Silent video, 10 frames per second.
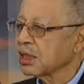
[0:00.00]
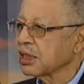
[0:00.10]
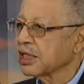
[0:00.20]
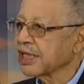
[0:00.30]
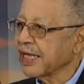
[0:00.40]

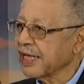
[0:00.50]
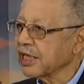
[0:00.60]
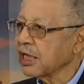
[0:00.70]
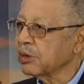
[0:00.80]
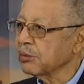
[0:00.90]
The
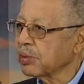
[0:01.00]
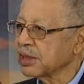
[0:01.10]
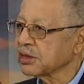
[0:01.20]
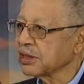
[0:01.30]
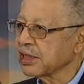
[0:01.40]
incoming
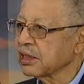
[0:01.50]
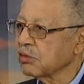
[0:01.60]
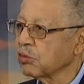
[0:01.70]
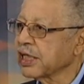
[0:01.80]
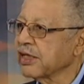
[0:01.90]
president
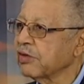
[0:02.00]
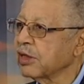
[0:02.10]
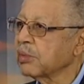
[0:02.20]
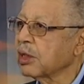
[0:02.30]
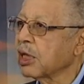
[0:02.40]
would give
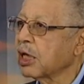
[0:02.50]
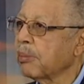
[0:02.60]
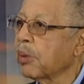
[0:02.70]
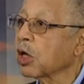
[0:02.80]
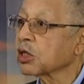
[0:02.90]
him a
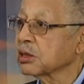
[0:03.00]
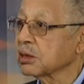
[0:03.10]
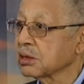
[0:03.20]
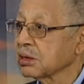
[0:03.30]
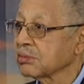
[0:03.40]
pardon
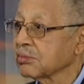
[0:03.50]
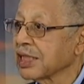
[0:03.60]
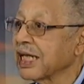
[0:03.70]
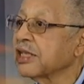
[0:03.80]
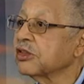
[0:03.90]

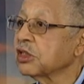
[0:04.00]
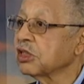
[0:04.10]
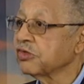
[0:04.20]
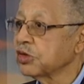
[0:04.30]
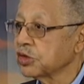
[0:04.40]
into
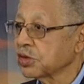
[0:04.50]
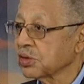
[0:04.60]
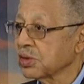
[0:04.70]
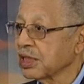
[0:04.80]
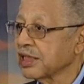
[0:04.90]
the
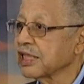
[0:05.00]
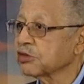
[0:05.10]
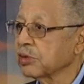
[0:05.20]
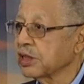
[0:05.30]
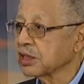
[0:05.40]
future, and
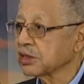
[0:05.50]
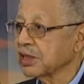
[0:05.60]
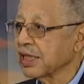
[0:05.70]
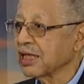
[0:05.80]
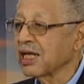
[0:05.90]
that's what
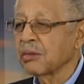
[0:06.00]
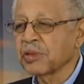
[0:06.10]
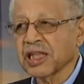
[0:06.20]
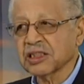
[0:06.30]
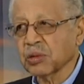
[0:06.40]
Nixon had.
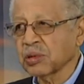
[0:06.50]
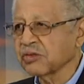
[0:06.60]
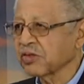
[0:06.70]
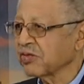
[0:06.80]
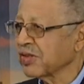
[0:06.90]
But that's only
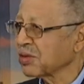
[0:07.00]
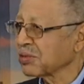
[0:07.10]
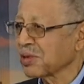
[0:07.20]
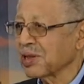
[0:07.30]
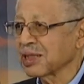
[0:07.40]
for federal
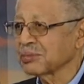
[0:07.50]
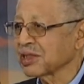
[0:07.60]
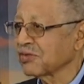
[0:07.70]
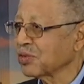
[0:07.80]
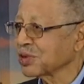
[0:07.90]
crimes,
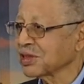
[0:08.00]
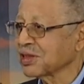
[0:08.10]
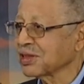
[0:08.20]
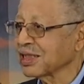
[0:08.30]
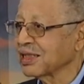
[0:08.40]

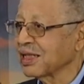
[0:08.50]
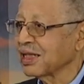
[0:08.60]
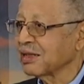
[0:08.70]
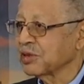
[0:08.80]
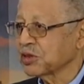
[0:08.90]
unfortunately.
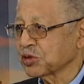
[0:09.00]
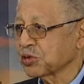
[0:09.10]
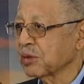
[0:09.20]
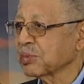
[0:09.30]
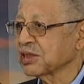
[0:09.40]
Mr.
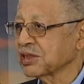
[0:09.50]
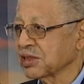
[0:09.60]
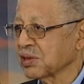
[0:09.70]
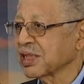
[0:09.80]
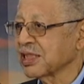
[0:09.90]
Trump could
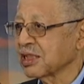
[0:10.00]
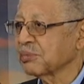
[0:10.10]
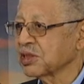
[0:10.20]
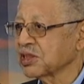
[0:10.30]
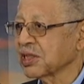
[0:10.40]
still end
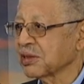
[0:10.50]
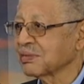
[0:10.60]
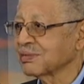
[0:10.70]
up in jail.